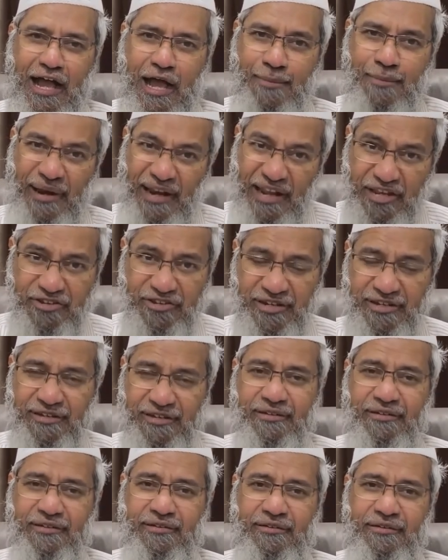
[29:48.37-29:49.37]
A
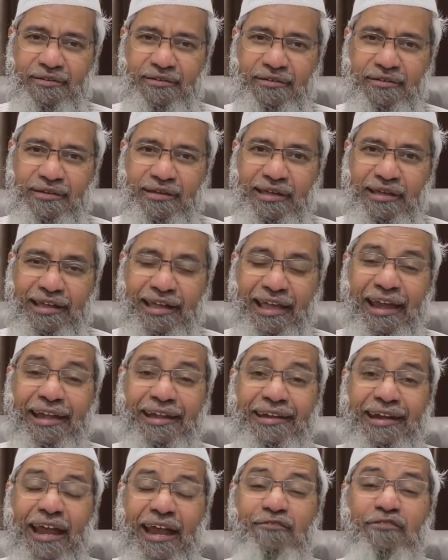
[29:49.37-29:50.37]
Malaysian
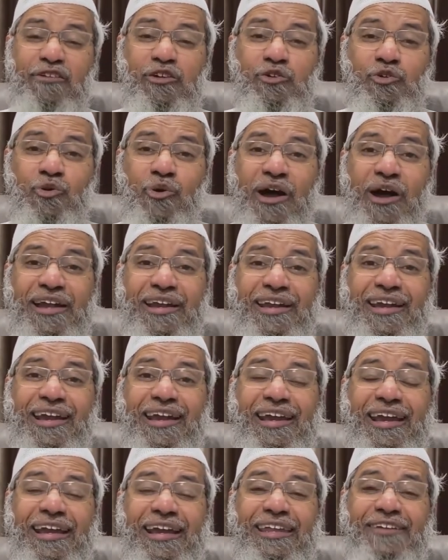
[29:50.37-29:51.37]
can travel to
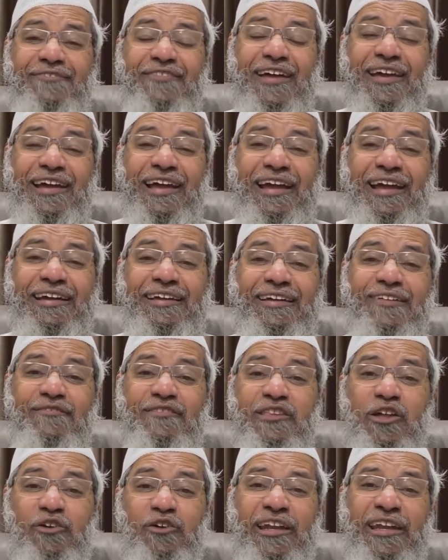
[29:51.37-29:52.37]
185 countries
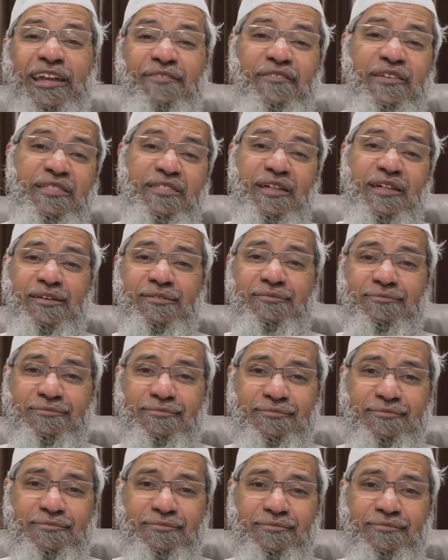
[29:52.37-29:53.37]
without any visa.
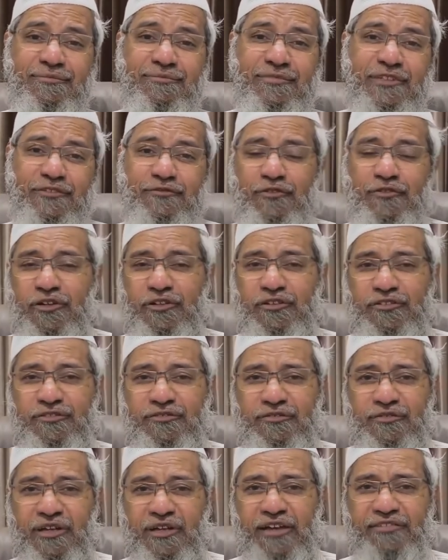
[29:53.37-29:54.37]
This
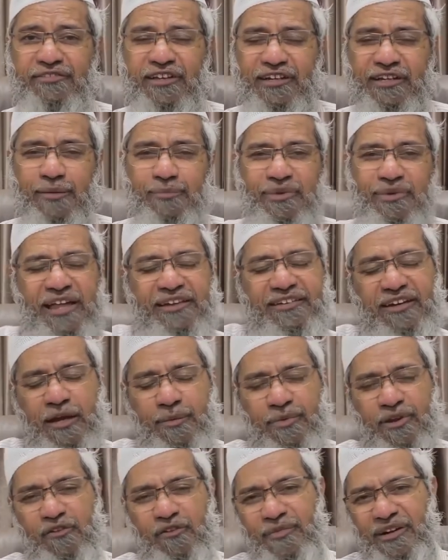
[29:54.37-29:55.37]
was, I checked up last
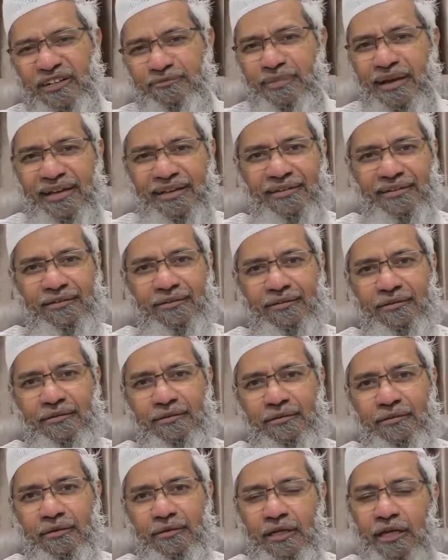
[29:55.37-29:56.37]
couple of months back.
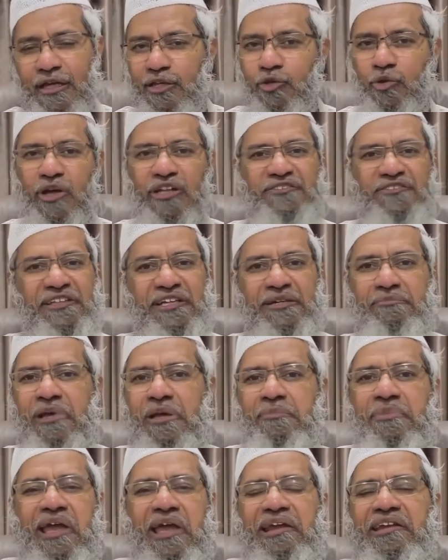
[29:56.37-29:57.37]
USA
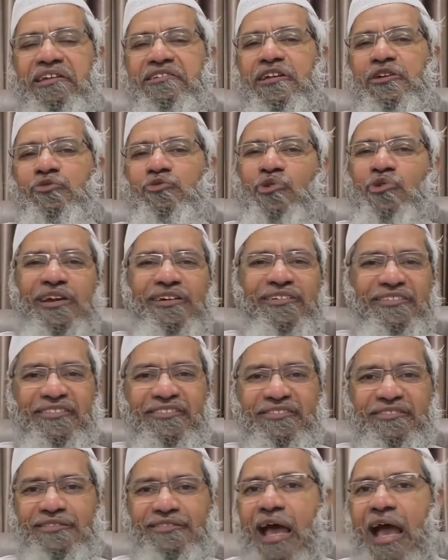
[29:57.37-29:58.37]
may be additional two
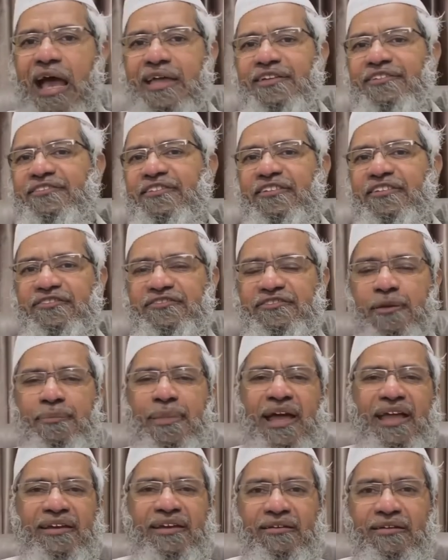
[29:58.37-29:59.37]
countries. The highest is
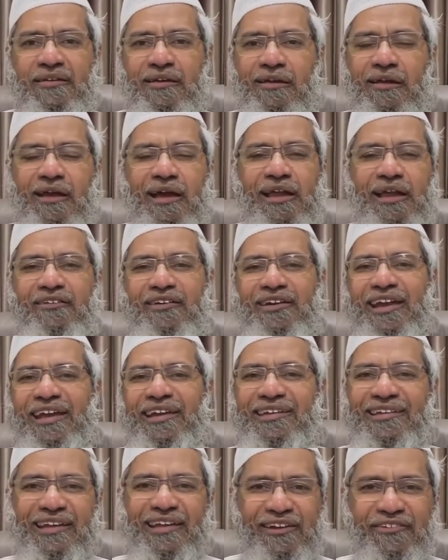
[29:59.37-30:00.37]
Japan,
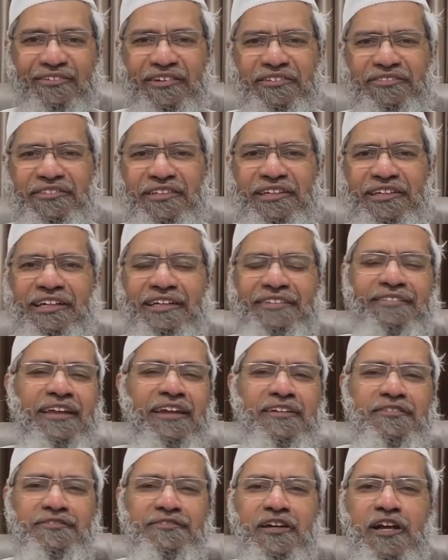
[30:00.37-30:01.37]
190 countries,
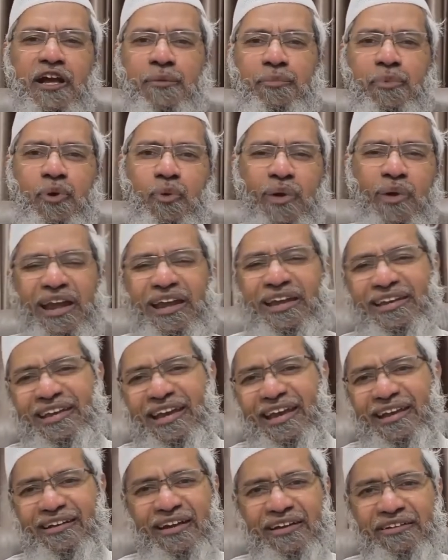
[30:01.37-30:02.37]
then Singapore 189